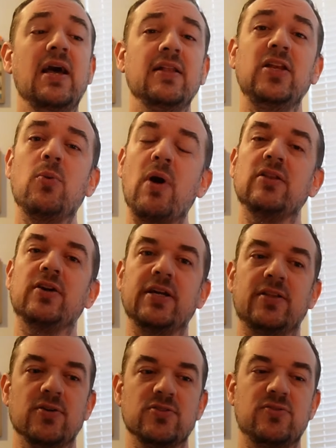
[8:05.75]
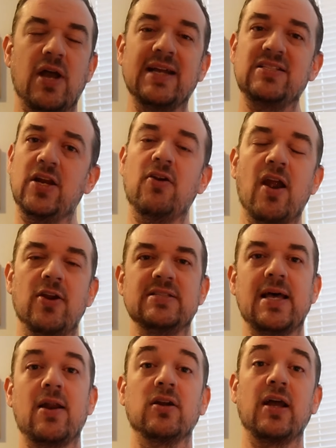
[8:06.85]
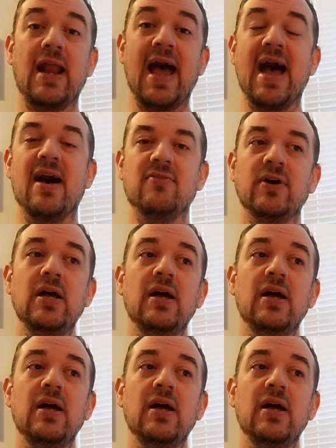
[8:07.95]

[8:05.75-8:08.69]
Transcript: then you want to look at those itineraries that are going to have